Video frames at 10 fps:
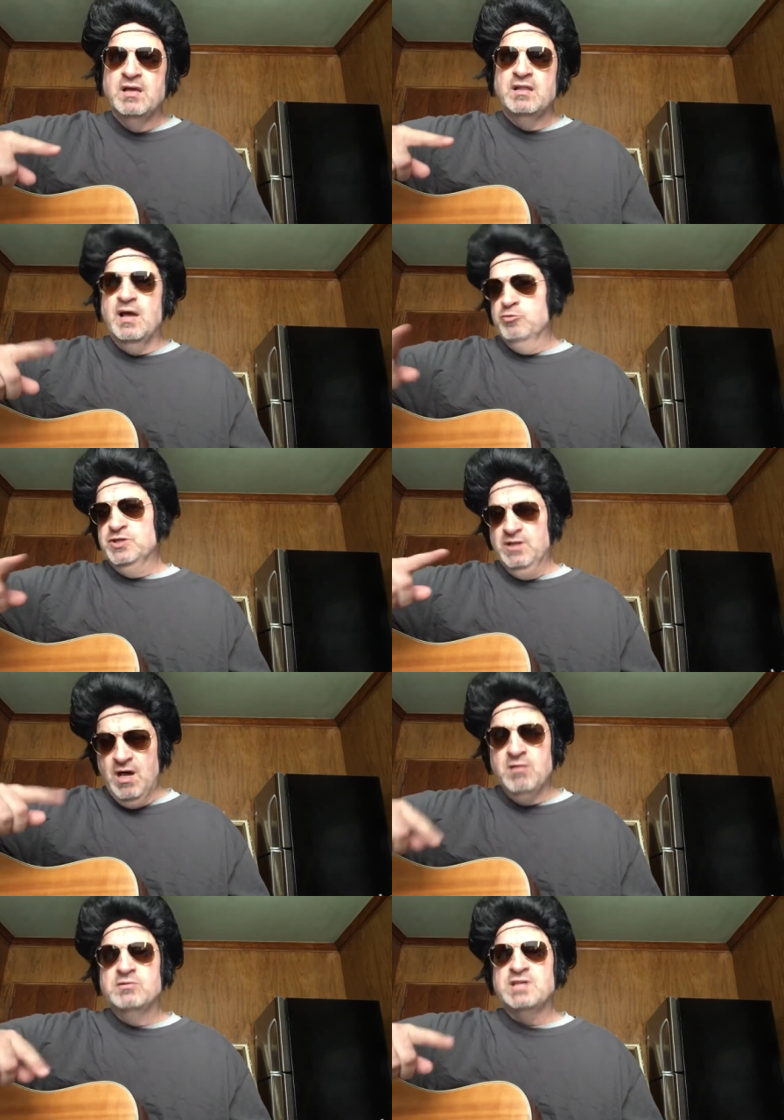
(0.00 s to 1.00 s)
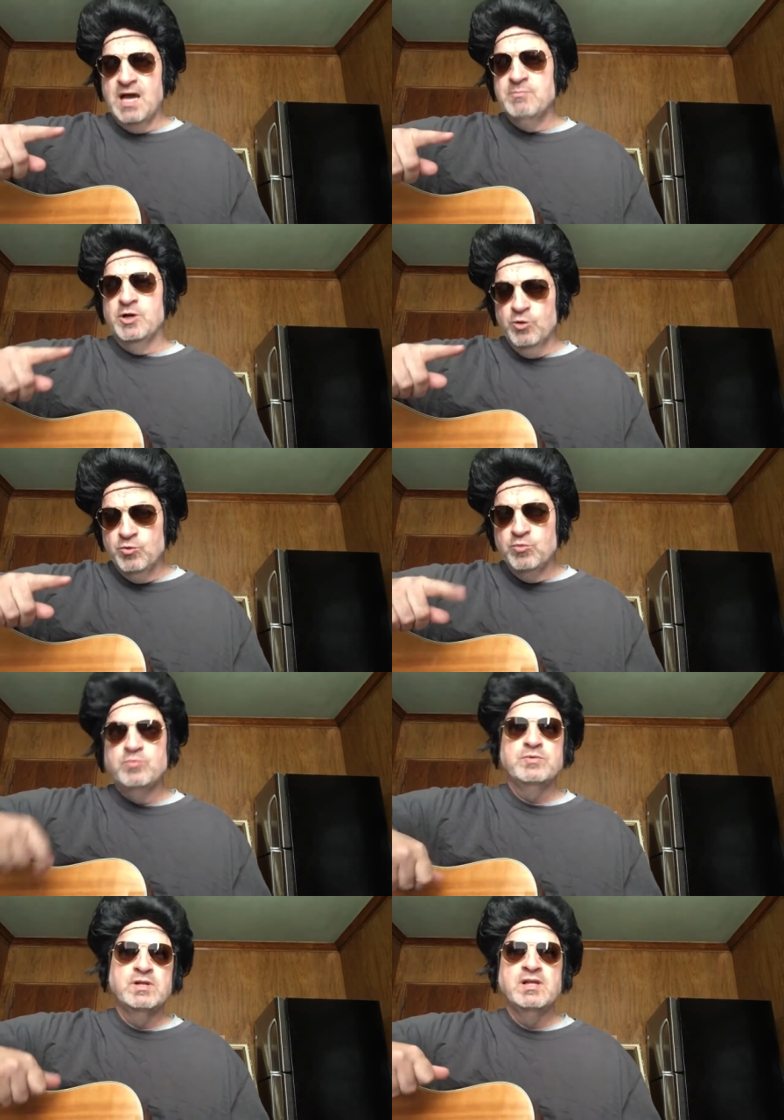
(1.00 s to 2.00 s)
That was a long time ago.
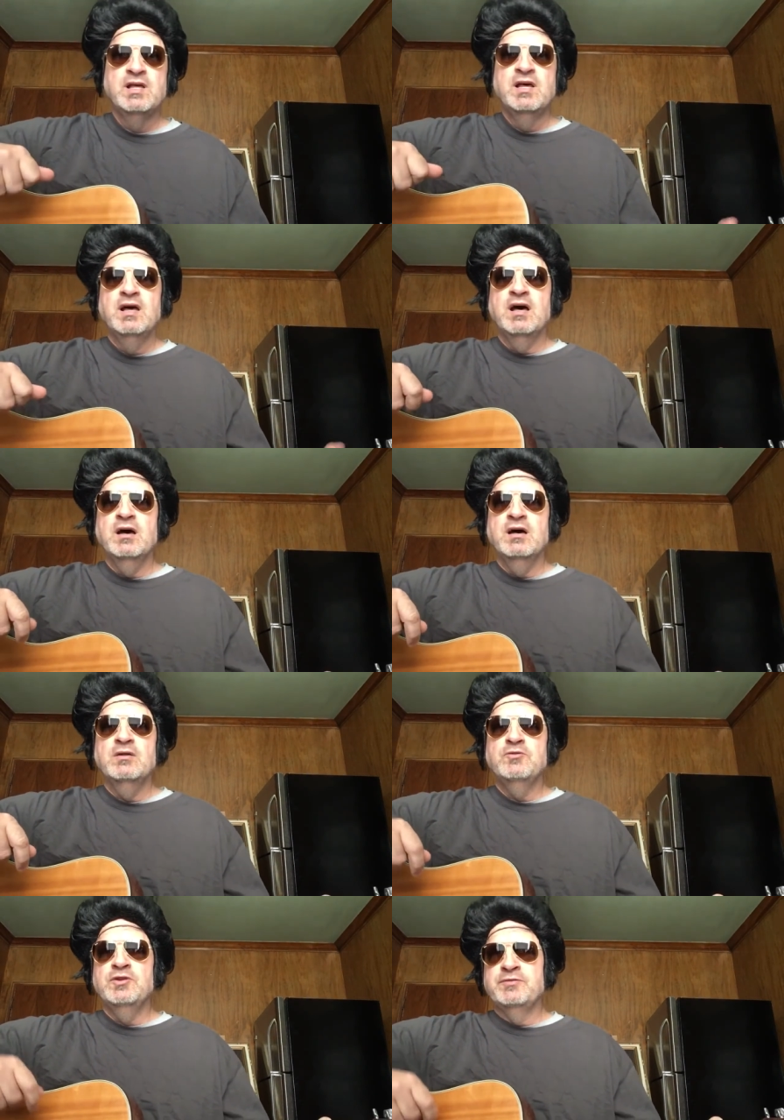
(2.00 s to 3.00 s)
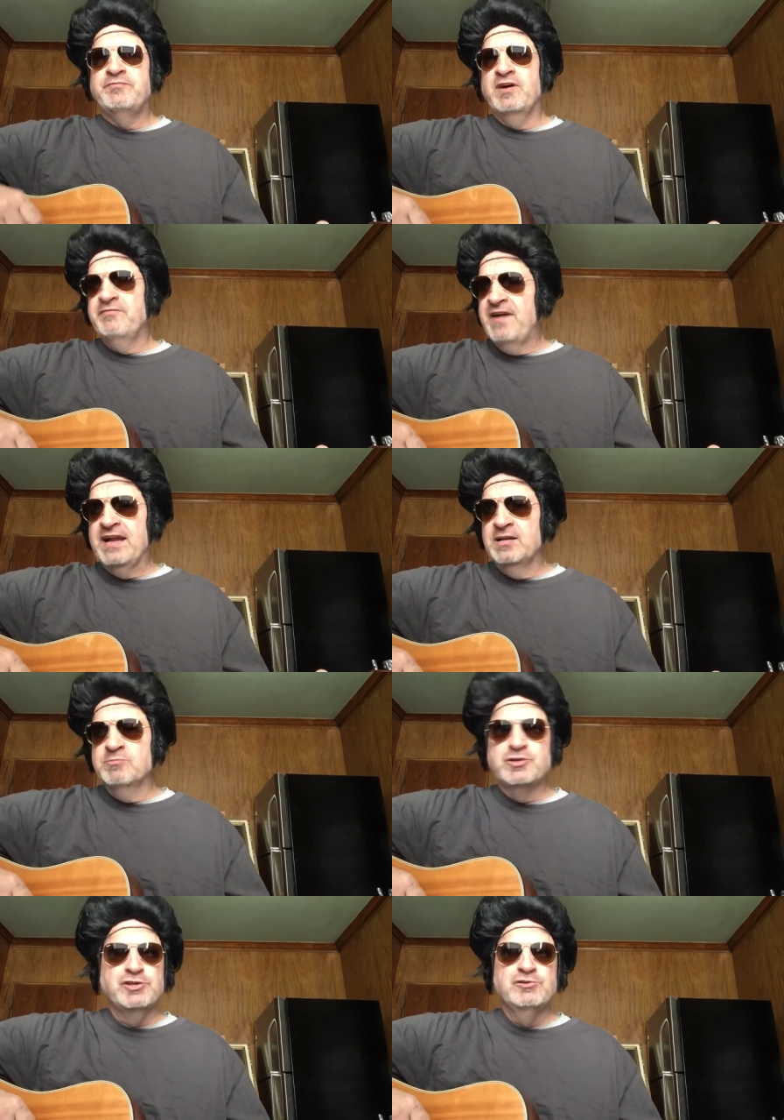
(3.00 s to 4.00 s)
Uh, fun fact
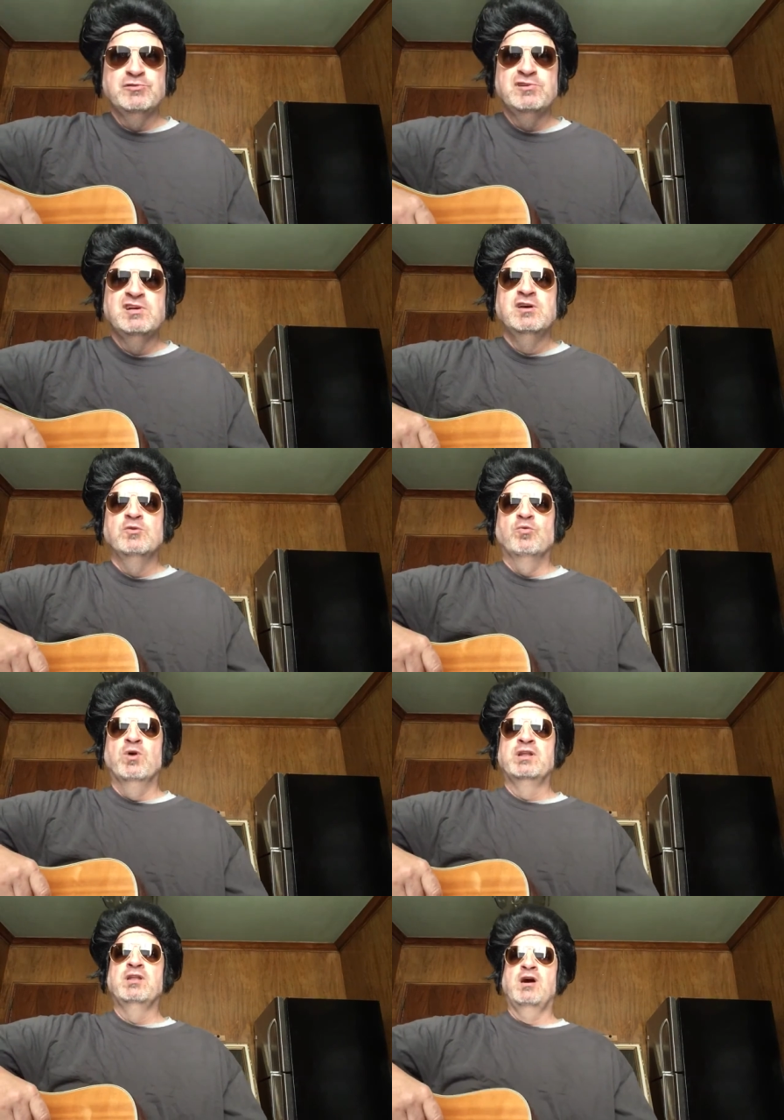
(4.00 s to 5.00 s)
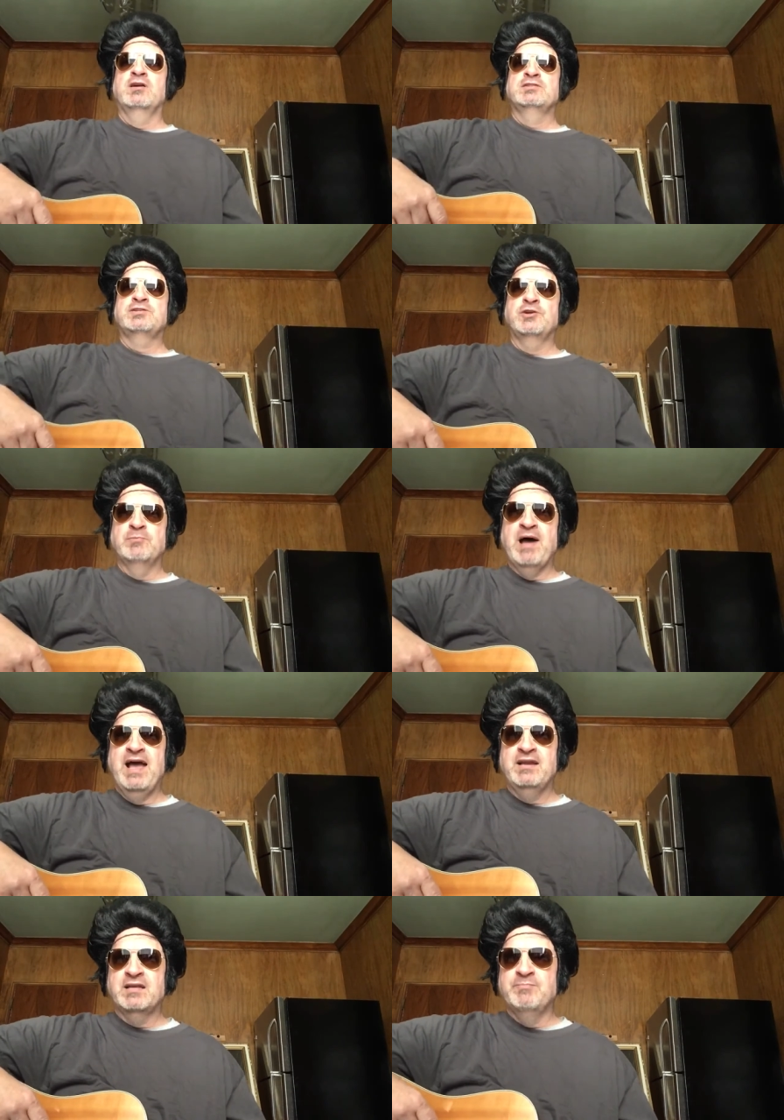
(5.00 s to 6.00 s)
number two one large
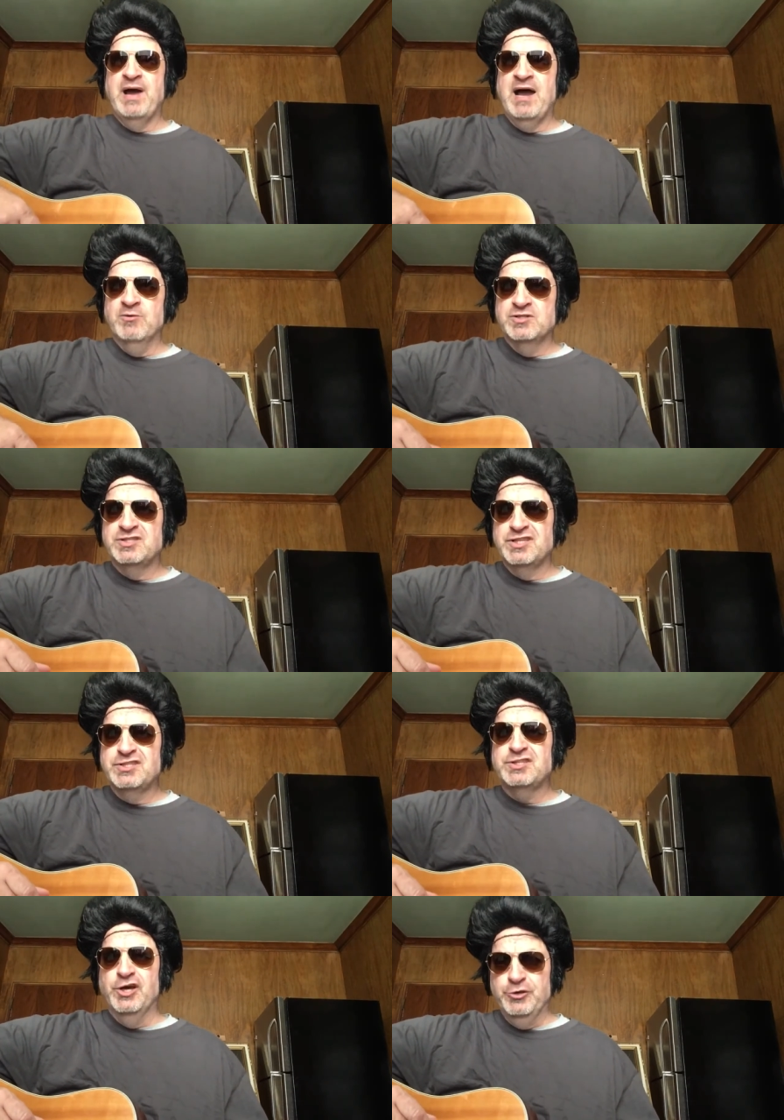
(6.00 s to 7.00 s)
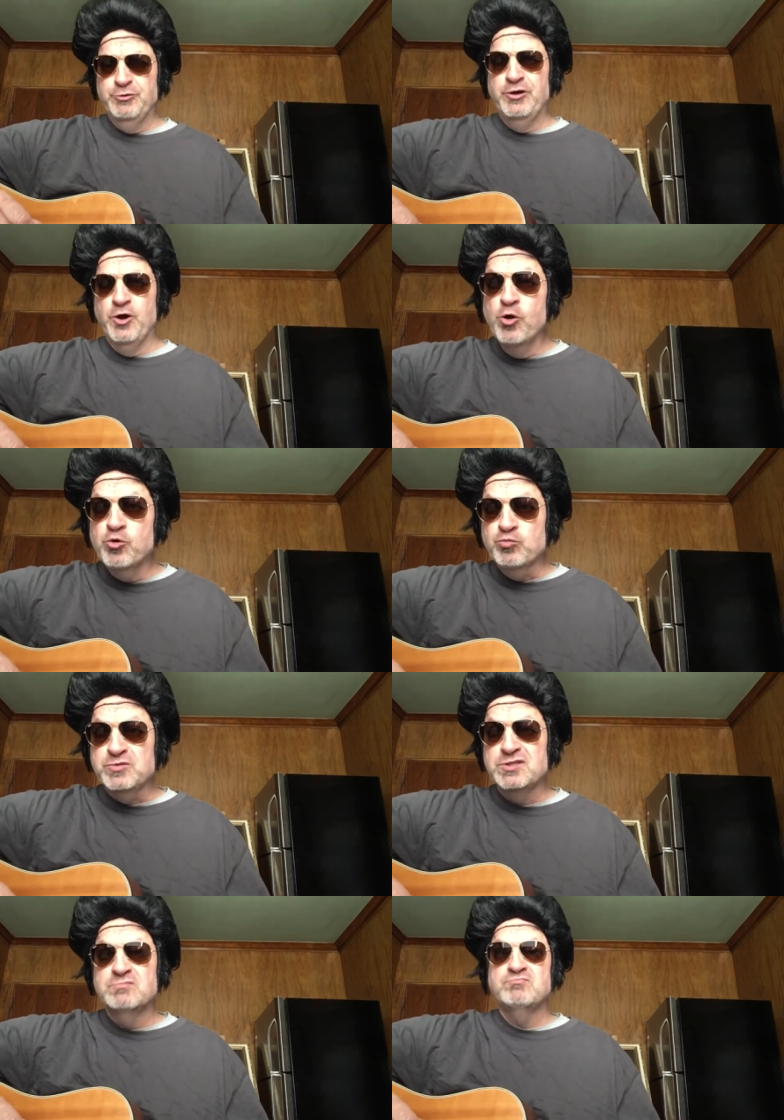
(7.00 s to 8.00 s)
turbine can power 600
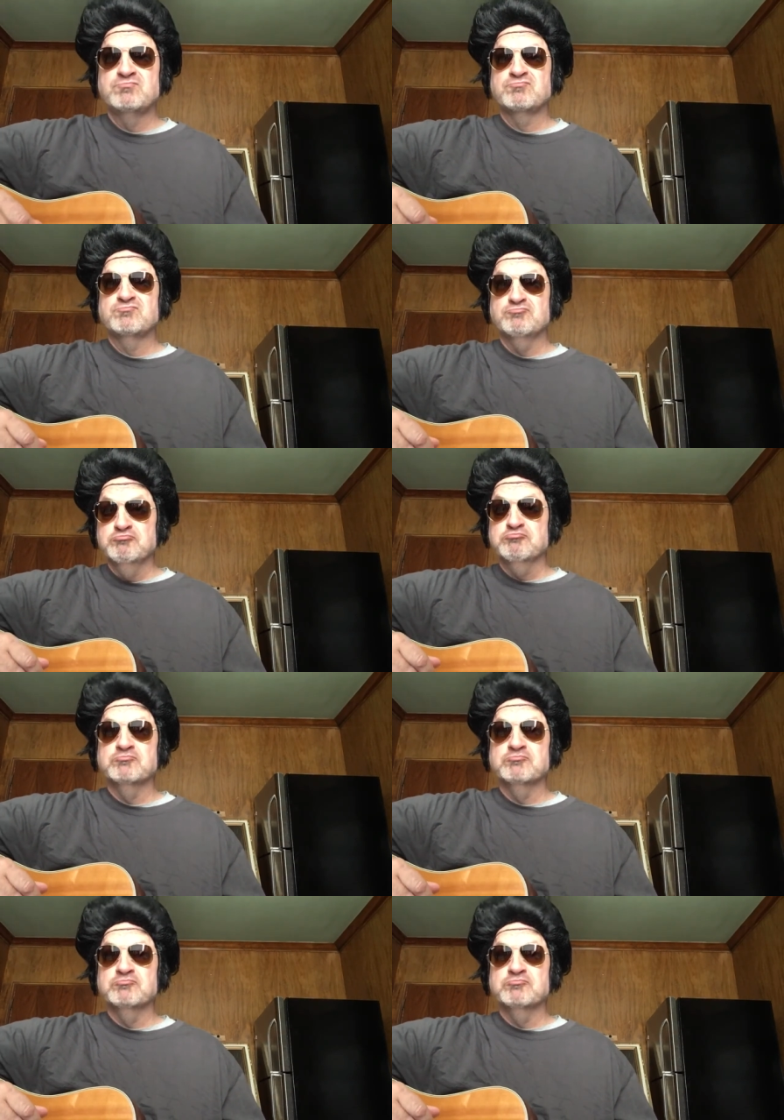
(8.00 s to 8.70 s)
homes. Hmm.